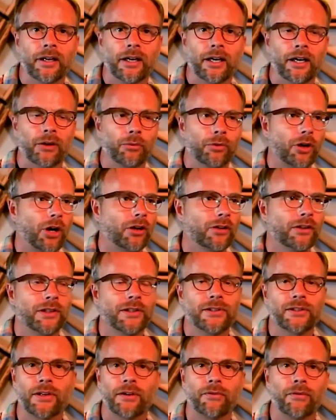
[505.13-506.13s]
Uh,
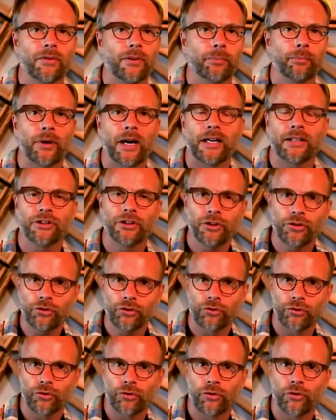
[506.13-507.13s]
regardless of the
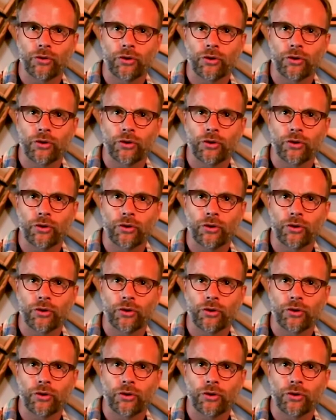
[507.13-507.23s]
practitioner,